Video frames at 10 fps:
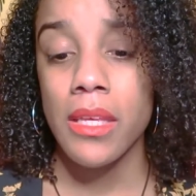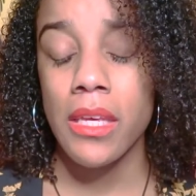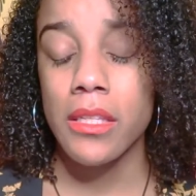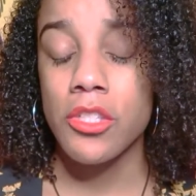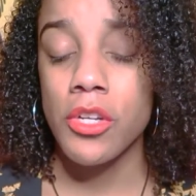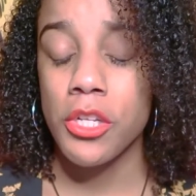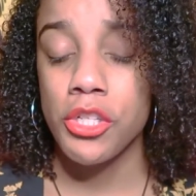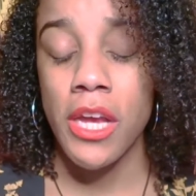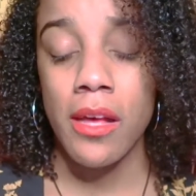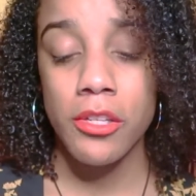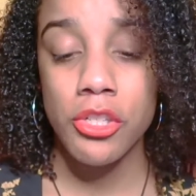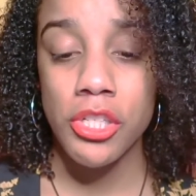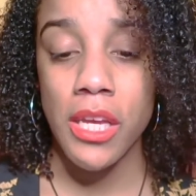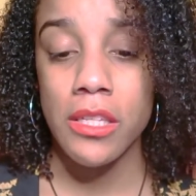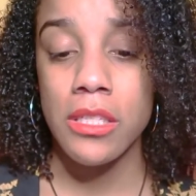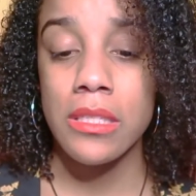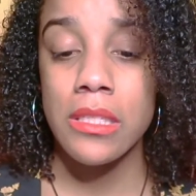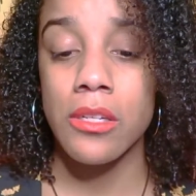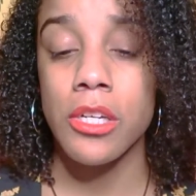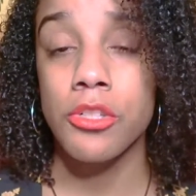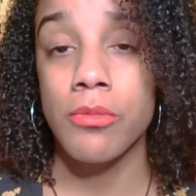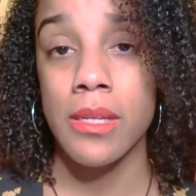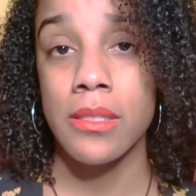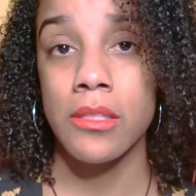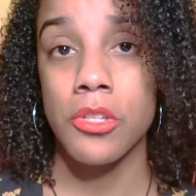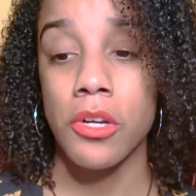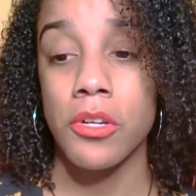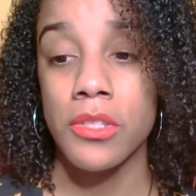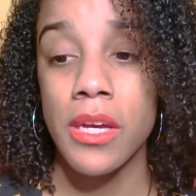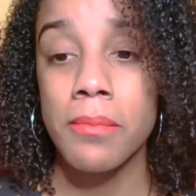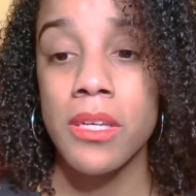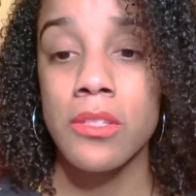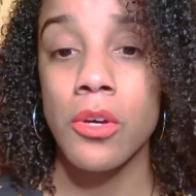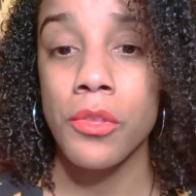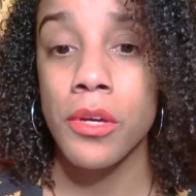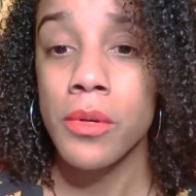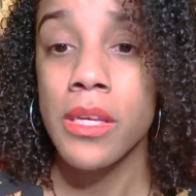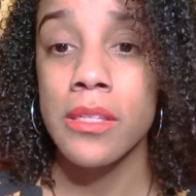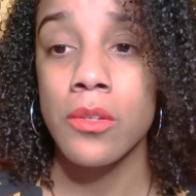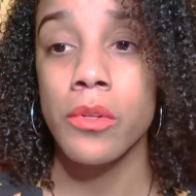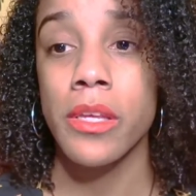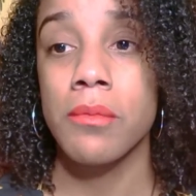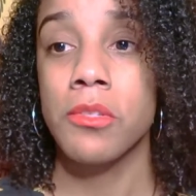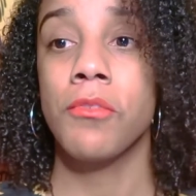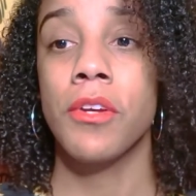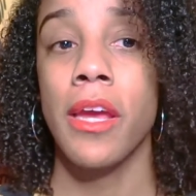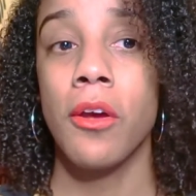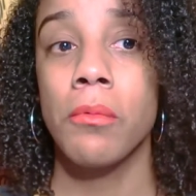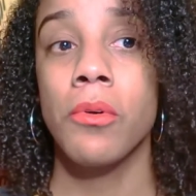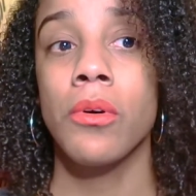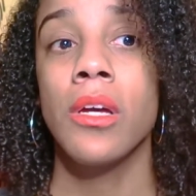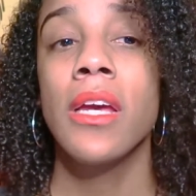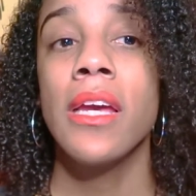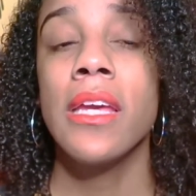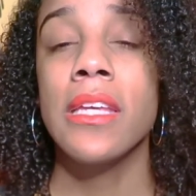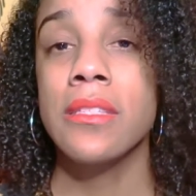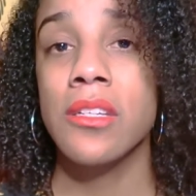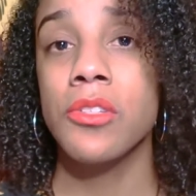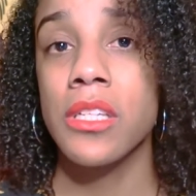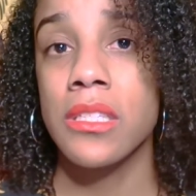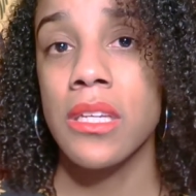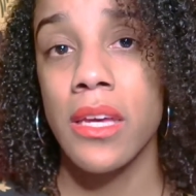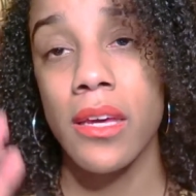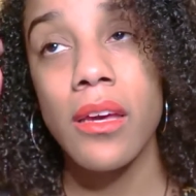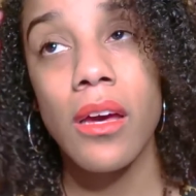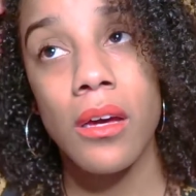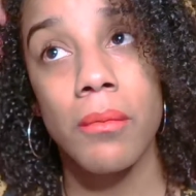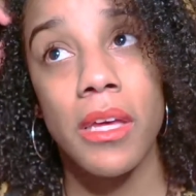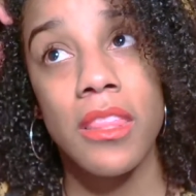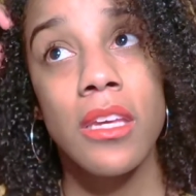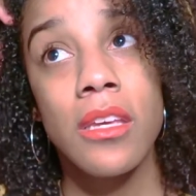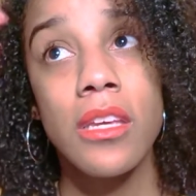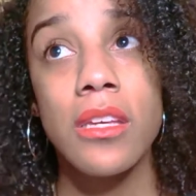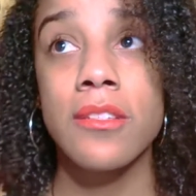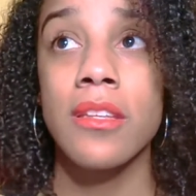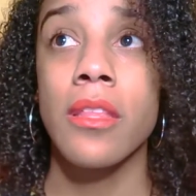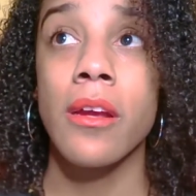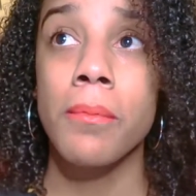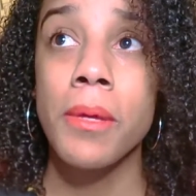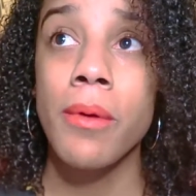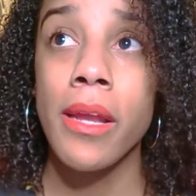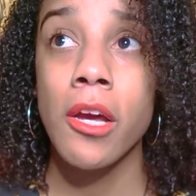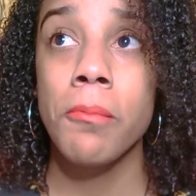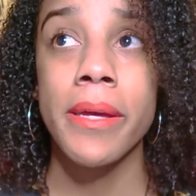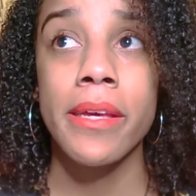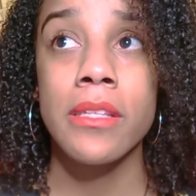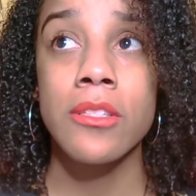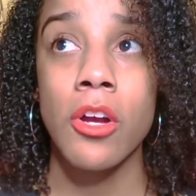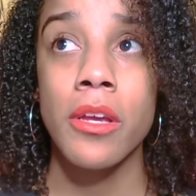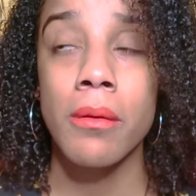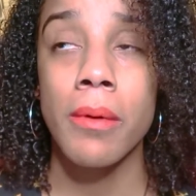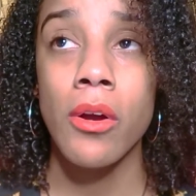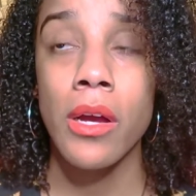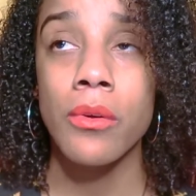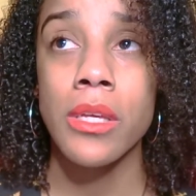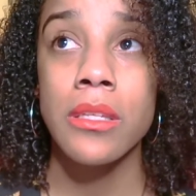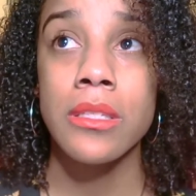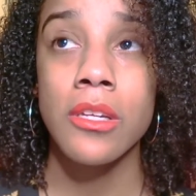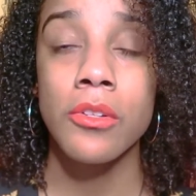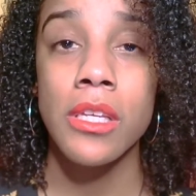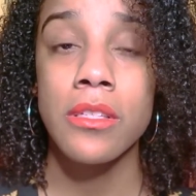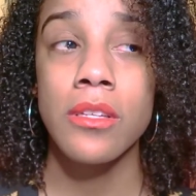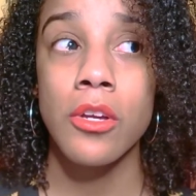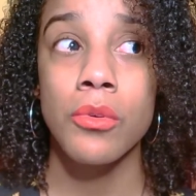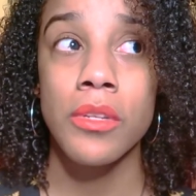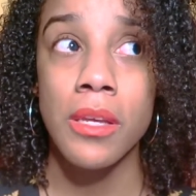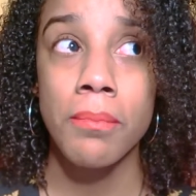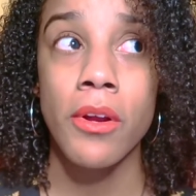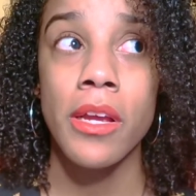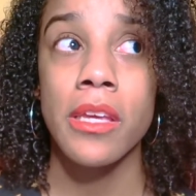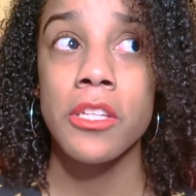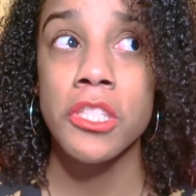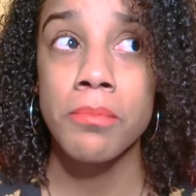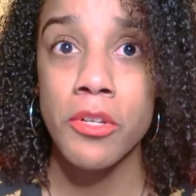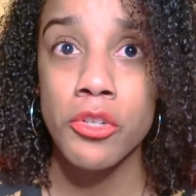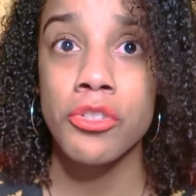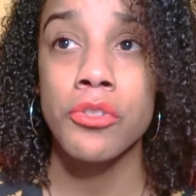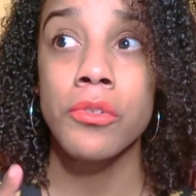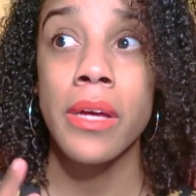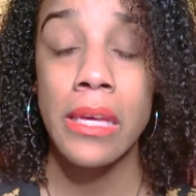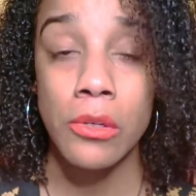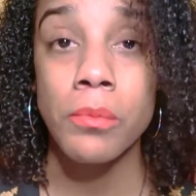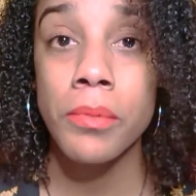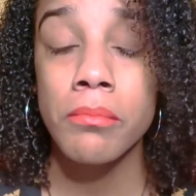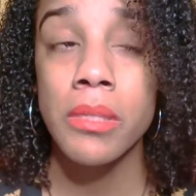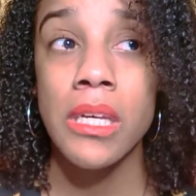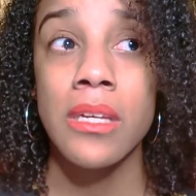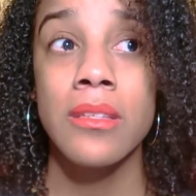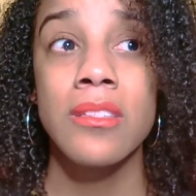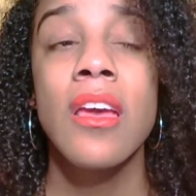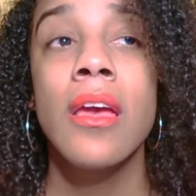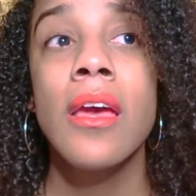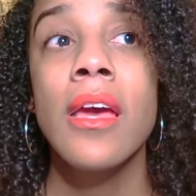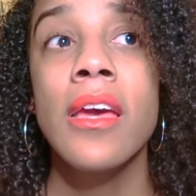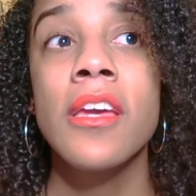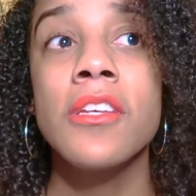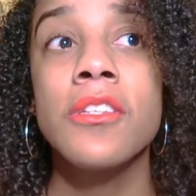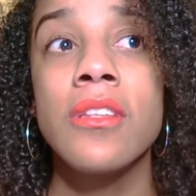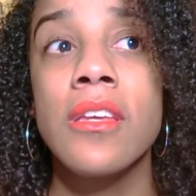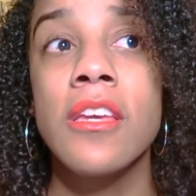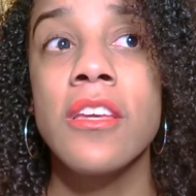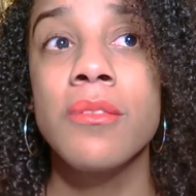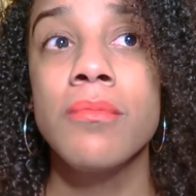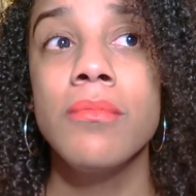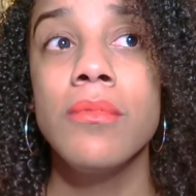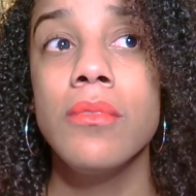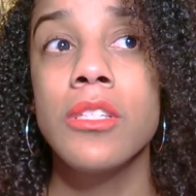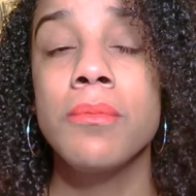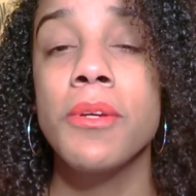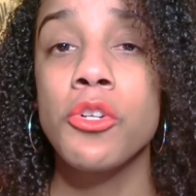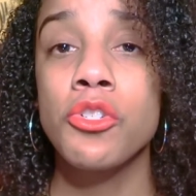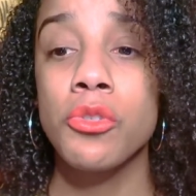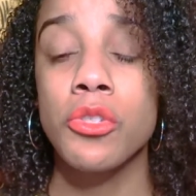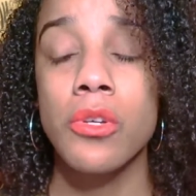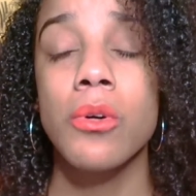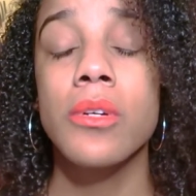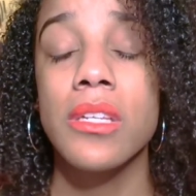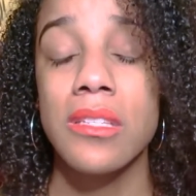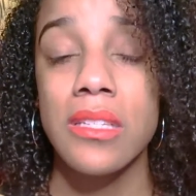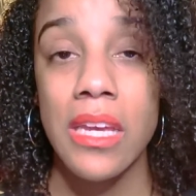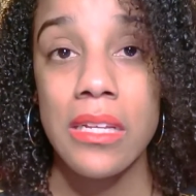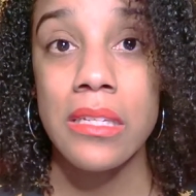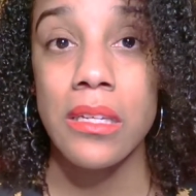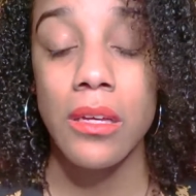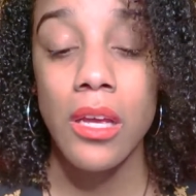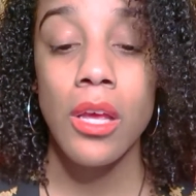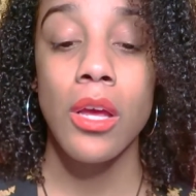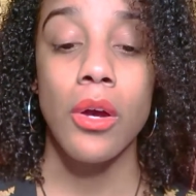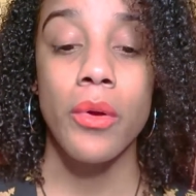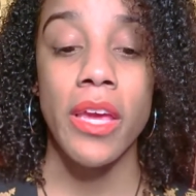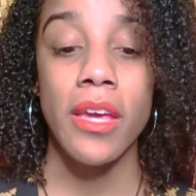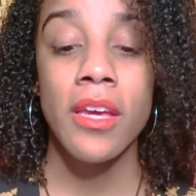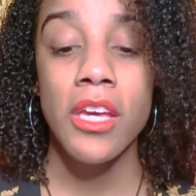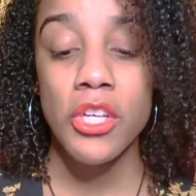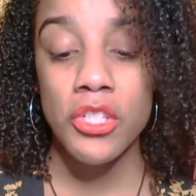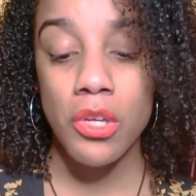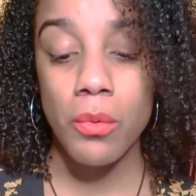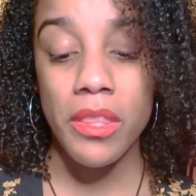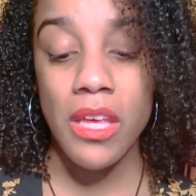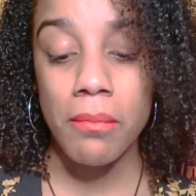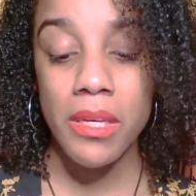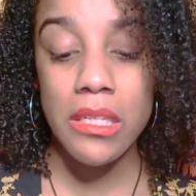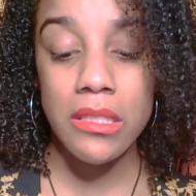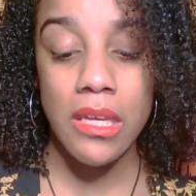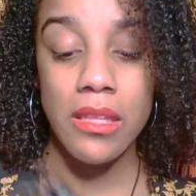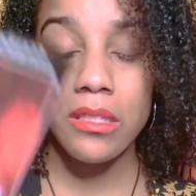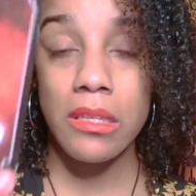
it's going to challenge Shane to still address his darker side because although he is holding himself accountable, he still needs to get, um, I think he is in therapy now, but it's talking about how he still needs to go deeper and get spiritual help because his, his spiritual soul is tainted. Okay. So with that being said, the